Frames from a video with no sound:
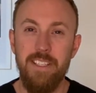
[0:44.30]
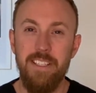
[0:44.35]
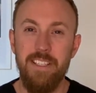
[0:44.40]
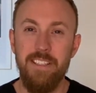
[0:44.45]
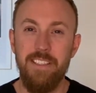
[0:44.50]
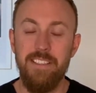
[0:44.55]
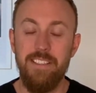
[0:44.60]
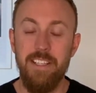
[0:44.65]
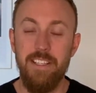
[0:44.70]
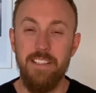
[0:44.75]

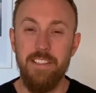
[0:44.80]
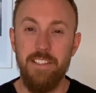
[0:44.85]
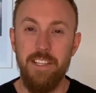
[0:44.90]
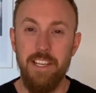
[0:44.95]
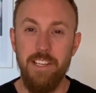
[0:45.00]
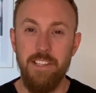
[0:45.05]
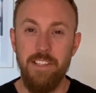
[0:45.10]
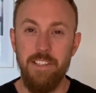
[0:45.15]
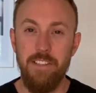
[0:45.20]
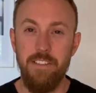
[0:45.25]

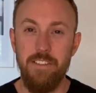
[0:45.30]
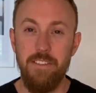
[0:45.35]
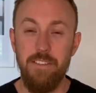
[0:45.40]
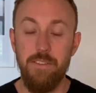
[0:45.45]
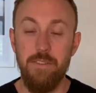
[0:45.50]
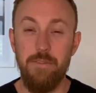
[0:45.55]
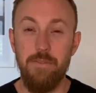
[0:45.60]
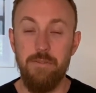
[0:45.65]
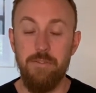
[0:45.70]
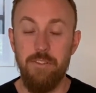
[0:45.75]
sensations of
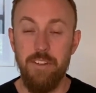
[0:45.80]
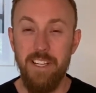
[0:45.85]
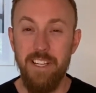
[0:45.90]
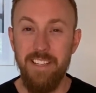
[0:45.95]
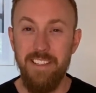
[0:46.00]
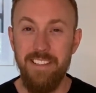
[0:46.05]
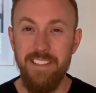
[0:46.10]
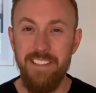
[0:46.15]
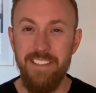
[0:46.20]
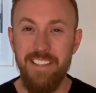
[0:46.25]

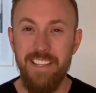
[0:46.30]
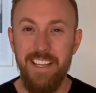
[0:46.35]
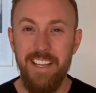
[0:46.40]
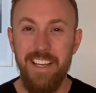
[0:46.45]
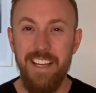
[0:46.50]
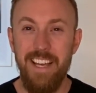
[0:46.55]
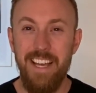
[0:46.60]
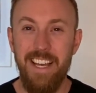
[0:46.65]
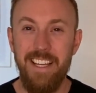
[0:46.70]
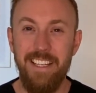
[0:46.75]
freeze
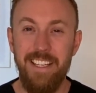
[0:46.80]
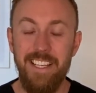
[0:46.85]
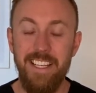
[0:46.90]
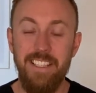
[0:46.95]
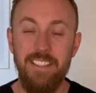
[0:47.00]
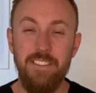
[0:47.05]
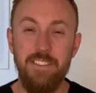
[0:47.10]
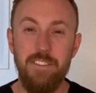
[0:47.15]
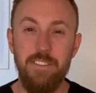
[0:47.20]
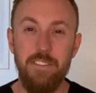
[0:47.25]
and
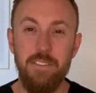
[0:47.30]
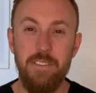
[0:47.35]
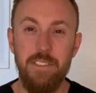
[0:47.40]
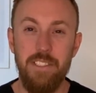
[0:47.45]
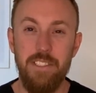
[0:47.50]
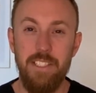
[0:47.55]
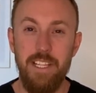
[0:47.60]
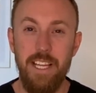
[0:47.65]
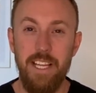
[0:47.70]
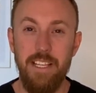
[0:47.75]
into a
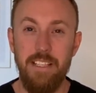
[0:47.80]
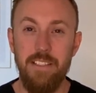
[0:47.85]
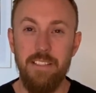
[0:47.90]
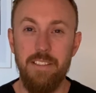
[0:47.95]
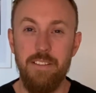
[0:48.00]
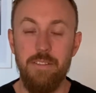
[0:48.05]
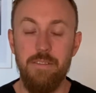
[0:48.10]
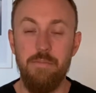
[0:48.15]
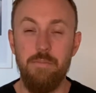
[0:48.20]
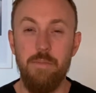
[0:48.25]
state
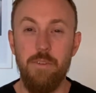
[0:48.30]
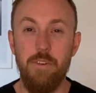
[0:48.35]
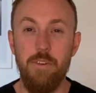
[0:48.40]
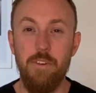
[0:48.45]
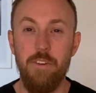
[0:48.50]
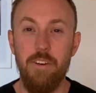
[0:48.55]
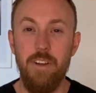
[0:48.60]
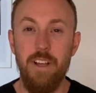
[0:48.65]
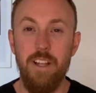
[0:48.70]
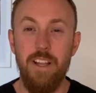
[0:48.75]
of
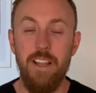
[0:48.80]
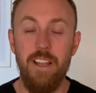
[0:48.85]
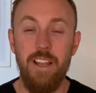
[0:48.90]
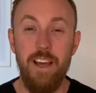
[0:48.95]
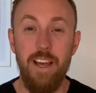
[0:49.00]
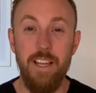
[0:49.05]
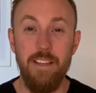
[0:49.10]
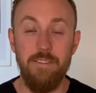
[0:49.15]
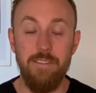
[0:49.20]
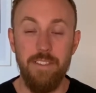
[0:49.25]
more
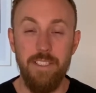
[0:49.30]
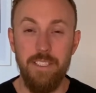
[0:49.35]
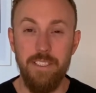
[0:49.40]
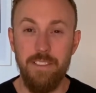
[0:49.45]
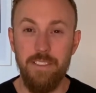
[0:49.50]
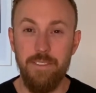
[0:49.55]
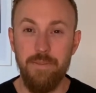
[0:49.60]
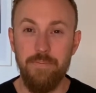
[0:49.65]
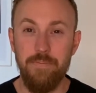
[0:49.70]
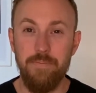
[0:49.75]

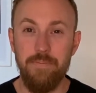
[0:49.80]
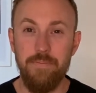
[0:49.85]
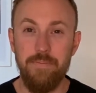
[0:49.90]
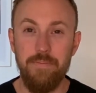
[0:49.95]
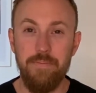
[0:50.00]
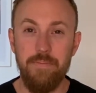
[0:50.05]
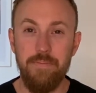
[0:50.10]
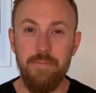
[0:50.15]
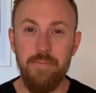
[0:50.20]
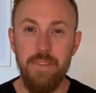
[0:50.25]
aliveness.
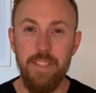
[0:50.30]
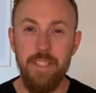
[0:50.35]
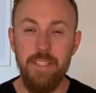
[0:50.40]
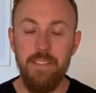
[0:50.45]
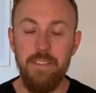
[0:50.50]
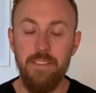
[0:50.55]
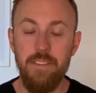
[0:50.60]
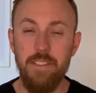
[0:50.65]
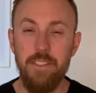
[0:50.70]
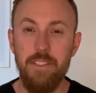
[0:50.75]

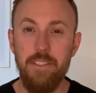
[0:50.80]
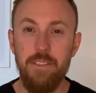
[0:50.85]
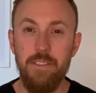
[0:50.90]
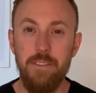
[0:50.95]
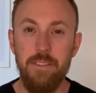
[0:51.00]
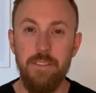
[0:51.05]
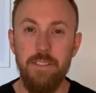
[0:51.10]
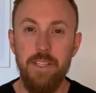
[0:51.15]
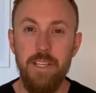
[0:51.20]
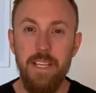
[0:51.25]

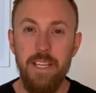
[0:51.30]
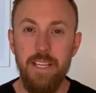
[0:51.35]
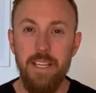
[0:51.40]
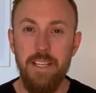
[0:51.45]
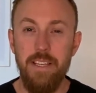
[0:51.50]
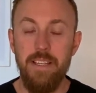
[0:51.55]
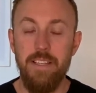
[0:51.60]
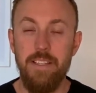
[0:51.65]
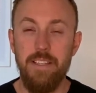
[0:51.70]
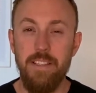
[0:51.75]
So
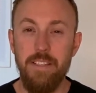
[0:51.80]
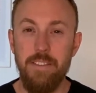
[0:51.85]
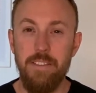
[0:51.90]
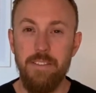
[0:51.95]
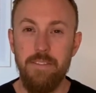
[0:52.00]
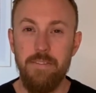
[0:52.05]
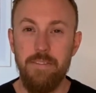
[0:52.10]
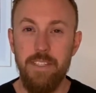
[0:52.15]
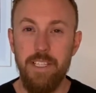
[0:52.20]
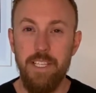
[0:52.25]
this
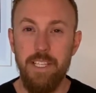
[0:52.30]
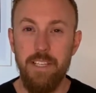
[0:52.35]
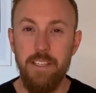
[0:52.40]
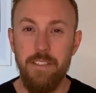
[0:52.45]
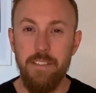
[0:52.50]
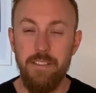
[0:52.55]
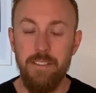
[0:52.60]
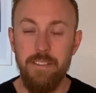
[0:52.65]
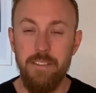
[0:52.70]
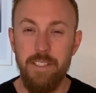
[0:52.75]

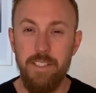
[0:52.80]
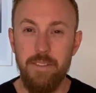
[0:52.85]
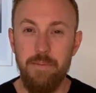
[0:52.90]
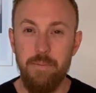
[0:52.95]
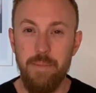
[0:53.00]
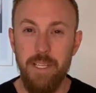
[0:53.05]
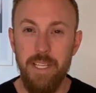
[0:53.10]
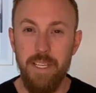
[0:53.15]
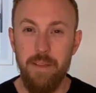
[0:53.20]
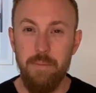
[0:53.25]
video is
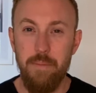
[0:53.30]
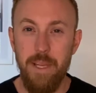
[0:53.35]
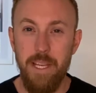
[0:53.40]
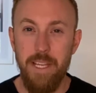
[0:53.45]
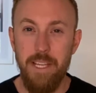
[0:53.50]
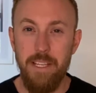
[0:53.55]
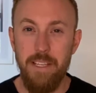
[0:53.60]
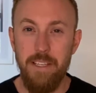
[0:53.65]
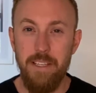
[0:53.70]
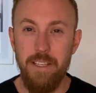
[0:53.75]
being
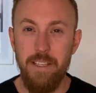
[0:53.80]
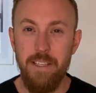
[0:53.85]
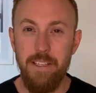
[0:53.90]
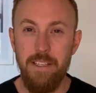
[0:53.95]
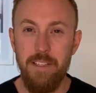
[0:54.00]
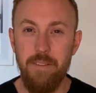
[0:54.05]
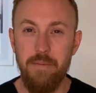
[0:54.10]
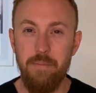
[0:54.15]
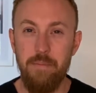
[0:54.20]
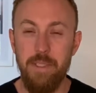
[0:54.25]
made
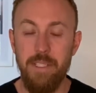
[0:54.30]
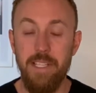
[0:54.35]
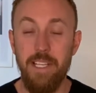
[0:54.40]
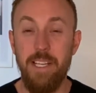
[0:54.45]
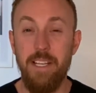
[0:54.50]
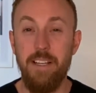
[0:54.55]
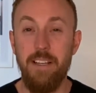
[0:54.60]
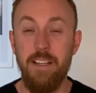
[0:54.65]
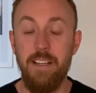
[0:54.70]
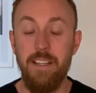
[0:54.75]

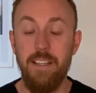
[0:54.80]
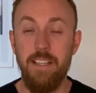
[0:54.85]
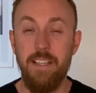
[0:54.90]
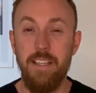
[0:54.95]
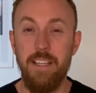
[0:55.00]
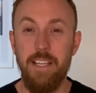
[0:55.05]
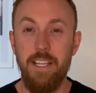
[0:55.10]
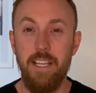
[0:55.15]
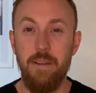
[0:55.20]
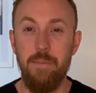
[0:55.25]
particularly
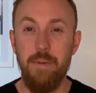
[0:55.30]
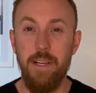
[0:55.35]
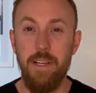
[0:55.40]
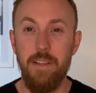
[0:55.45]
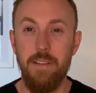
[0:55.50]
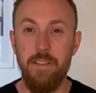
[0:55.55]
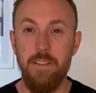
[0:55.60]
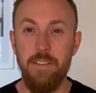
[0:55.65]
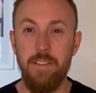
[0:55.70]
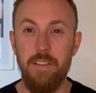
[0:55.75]
thinking
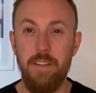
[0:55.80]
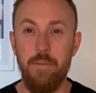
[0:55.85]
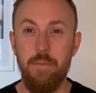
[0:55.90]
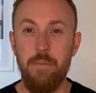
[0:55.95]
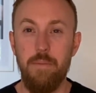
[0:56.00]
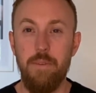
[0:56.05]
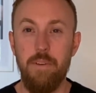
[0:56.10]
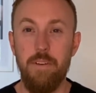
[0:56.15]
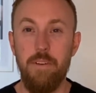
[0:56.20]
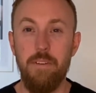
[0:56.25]
about
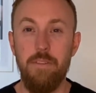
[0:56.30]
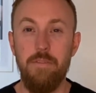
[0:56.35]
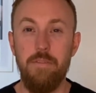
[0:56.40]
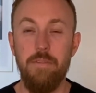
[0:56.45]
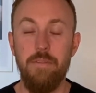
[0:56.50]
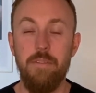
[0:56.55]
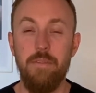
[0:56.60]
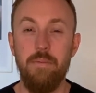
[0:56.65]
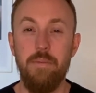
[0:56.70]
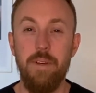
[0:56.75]
some of
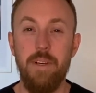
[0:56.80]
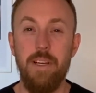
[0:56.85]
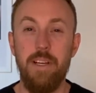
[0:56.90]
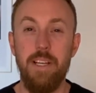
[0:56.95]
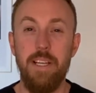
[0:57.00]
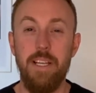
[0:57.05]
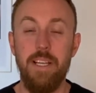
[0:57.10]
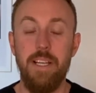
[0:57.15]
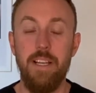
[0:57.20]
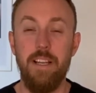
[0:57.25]
my
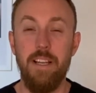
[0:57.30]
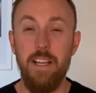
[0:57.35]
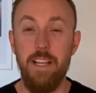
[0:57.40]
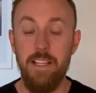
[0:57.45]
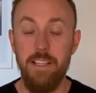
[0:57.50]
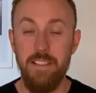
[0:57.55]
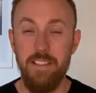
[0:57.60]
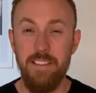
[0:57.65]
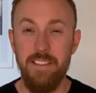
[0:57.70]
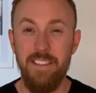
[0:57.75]

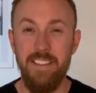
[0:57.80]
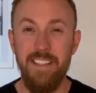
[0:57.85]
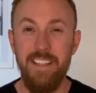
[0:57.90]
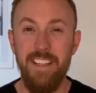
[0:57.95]
clients.